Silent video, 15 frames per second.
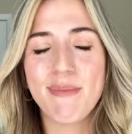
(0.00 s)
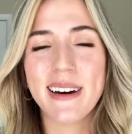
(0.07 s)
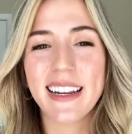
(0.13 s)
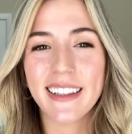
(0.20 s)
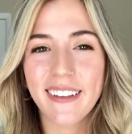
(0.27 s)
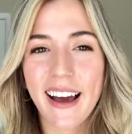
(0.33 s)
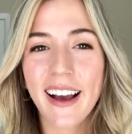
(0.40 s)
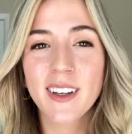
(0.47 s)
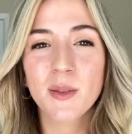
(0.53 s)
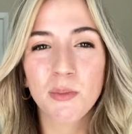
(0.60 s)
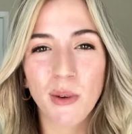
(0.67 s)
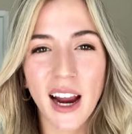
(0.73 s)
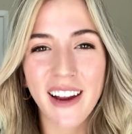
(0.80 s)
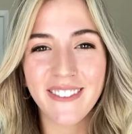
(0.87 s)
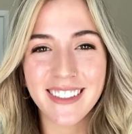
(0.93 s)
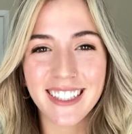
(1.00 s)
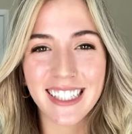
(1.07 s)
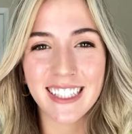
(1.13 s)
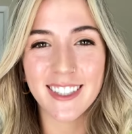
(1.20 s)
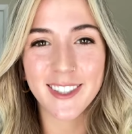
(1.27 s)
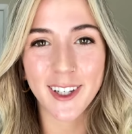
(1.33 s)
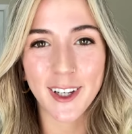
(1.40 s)
but it lacks privacy
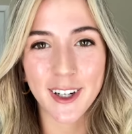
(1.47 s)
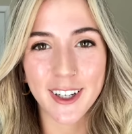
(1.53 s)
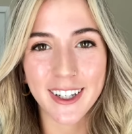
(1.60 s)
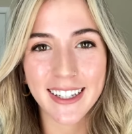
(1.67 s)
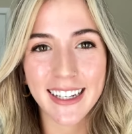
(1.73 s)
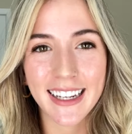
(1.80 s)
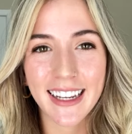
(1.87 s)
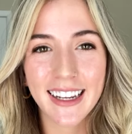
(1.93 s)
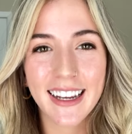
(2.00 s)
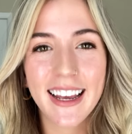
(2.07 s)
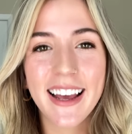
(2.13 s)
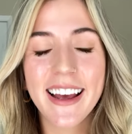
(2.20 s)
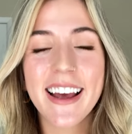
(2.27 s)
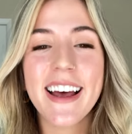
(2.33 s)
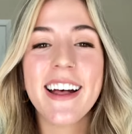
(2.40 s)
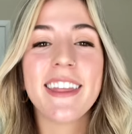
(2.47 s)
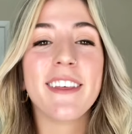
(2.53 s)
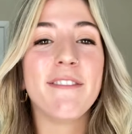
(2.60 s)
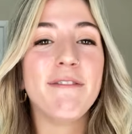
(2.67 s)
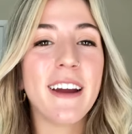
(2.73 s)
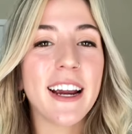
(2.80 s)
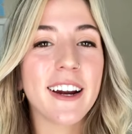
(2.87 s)
and security. The
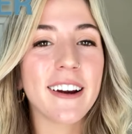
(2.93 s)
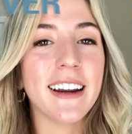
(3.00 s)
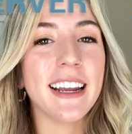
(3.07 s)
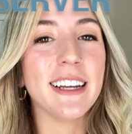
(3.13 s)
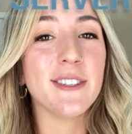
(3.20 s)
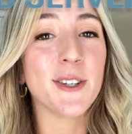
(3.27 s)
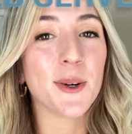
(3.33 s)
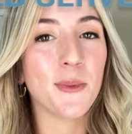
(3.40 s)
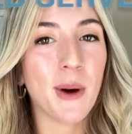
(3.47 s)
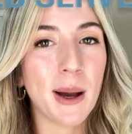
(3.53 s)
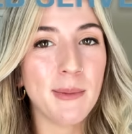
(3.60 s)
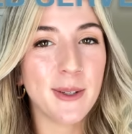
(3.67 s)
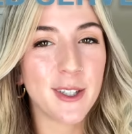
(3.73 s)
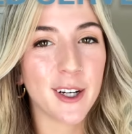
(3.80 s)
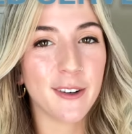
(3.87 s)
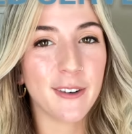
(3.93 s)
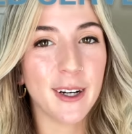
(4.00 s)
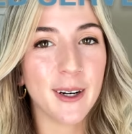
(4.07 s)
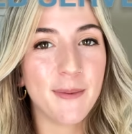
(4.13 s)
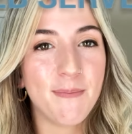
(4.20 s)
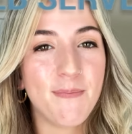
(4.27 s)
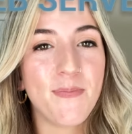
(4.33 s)
ferry is your web server.